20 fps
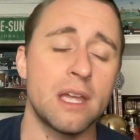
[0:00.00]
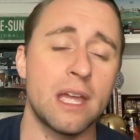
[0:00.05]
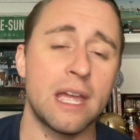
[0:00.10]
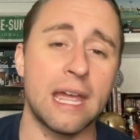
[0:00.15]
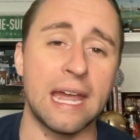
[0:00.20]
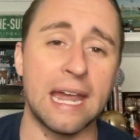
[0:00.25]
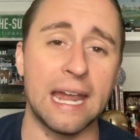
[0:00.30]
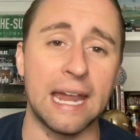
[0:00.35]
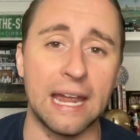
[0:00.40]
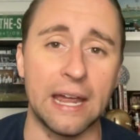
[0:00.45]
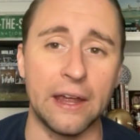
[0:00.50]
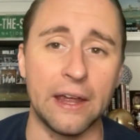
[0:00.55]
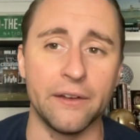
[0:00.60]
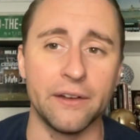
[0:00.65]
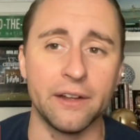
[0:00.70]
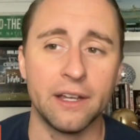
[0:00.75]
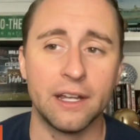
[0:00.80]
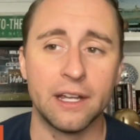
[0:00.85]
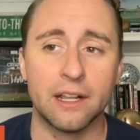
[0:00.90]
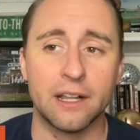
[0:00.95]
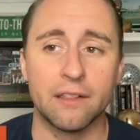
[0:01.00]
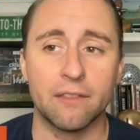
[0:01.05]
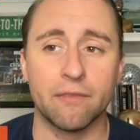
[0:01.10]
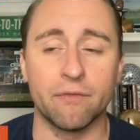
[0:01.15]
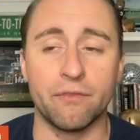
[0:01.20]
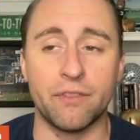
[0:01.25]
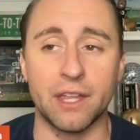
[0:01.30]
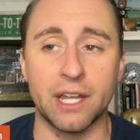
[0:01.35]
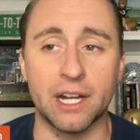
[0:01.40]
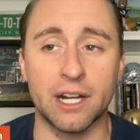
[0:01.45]
and
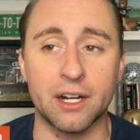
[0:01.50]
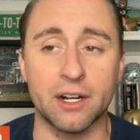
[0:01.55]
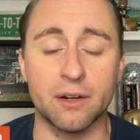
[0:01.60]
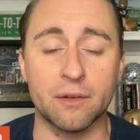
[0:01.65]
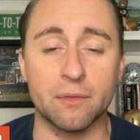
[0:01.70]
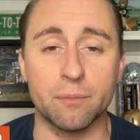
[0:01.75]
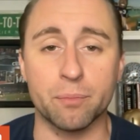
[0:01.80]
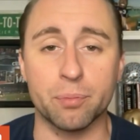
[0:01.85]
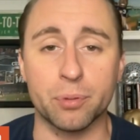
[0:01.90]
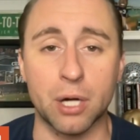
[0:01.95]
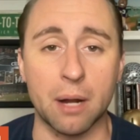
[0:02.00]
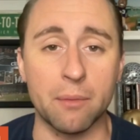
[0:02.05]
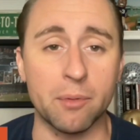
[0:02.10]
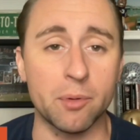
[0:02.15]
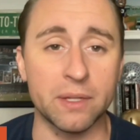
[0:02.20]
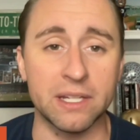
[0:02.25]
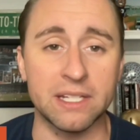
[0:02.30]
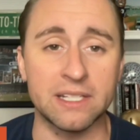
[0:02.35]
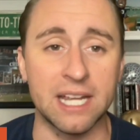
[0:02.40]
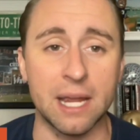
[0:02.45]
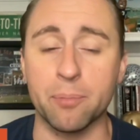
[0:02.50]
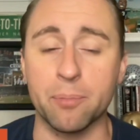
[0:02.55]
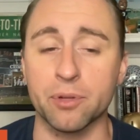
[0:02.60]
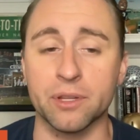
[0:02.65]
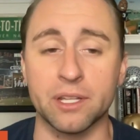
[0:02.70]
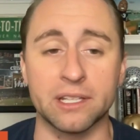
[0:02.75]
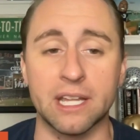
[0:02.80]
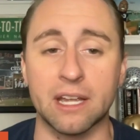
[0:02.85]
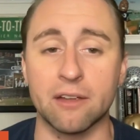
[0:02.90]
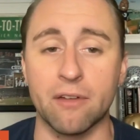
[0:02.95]
they're probably deeper
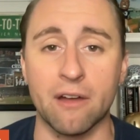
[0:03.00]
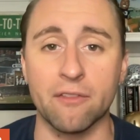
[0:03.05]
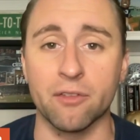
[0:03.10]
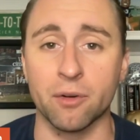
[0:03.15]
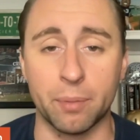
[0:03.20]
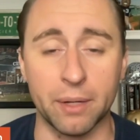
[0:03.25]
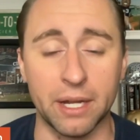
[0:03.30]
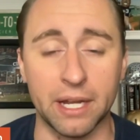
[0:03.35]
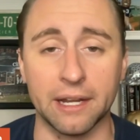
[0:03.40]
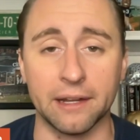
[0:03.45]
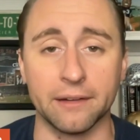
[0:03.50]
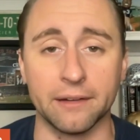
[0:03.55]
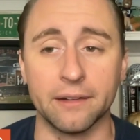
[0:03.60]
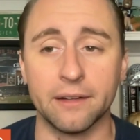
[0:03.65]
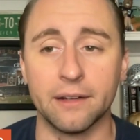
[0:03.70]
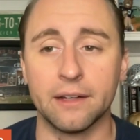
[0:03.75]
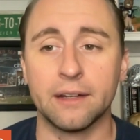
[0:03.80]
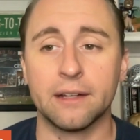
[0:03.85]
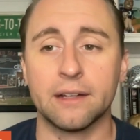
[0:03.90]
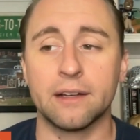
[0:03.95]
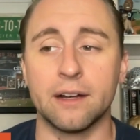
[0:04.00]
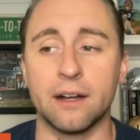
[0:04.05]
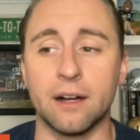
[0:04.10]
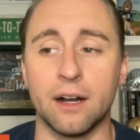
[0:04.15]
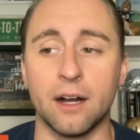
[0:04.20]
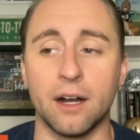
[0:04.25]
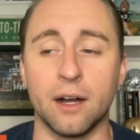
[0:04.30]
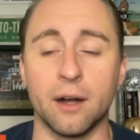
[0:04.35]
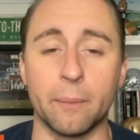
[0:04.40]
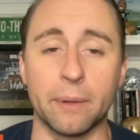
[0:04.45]
than they've ever been.
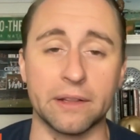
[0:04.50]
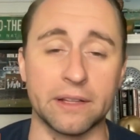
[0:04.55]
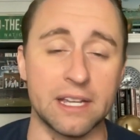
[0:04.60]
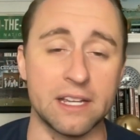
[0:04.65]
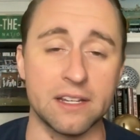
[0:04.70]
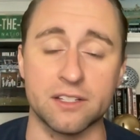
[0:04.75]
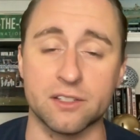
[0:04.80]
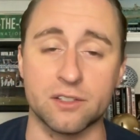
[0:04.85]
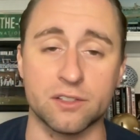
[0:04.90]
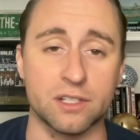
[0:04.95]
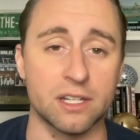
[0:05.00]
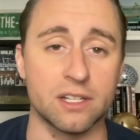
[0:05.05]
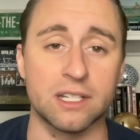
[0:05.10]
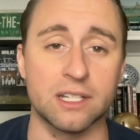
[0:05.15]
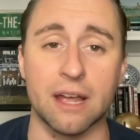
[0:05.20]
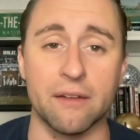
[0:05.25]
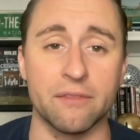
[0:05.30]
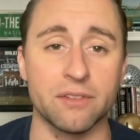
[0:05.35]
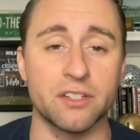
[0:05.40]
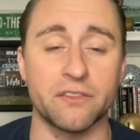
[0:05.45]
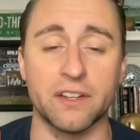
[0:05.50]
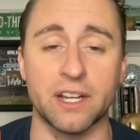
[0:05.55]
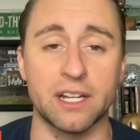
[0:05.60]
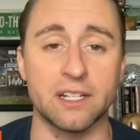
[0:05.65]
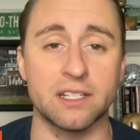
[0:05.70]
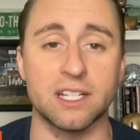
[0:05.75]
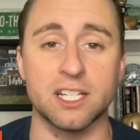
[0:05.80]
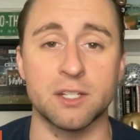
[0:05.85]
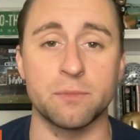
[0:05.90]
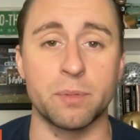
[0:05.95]
At least since Kevin
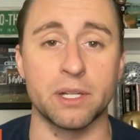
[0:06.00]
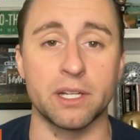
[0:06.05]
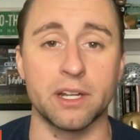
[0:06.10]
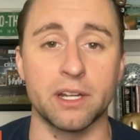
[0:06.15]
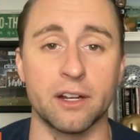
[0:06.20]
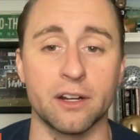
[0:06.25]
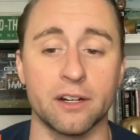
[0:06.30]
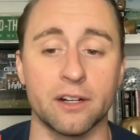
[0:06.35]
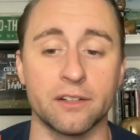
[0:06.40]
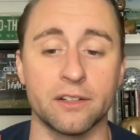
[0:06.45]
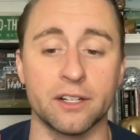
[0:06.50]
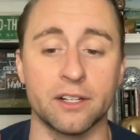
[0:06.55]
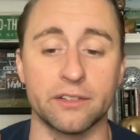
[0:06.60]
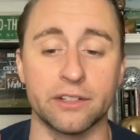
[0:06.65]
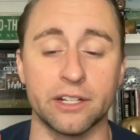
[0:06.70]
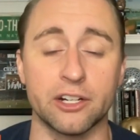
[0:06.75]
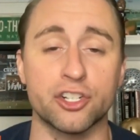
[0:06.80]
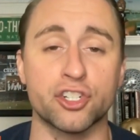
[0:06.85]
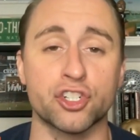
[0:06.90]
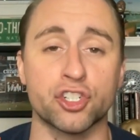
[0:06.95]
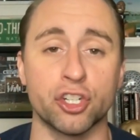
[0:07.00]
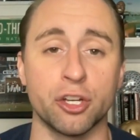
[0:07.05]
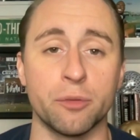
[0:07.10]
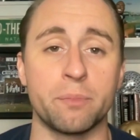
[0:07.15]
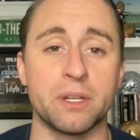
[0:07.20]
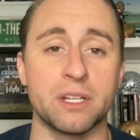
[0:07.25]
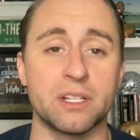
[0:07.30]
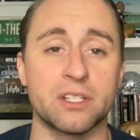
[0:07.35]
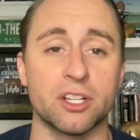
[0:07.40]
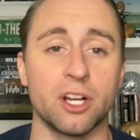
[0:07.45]
Stefanski's been here. There should
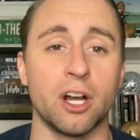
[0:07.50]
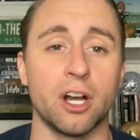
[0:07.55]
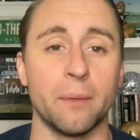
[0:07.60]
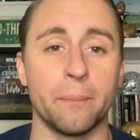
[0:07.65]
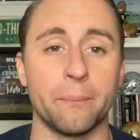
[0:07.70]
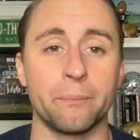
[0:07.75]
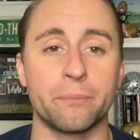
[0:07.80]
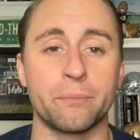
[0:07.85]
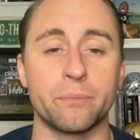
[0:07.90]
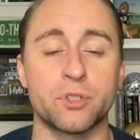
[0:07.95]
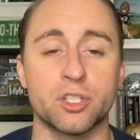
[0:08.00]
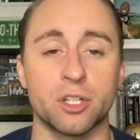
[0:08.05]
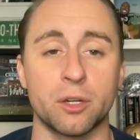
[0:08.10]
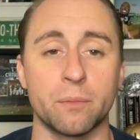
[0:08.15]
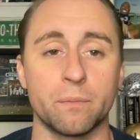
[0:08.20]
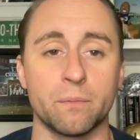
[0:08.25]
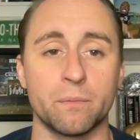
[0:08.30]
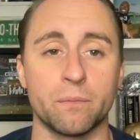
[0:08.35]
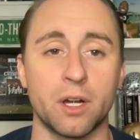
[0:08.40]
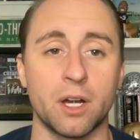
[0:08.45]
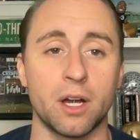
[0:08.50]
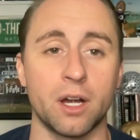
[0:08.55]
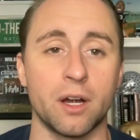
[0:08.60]
be there's some good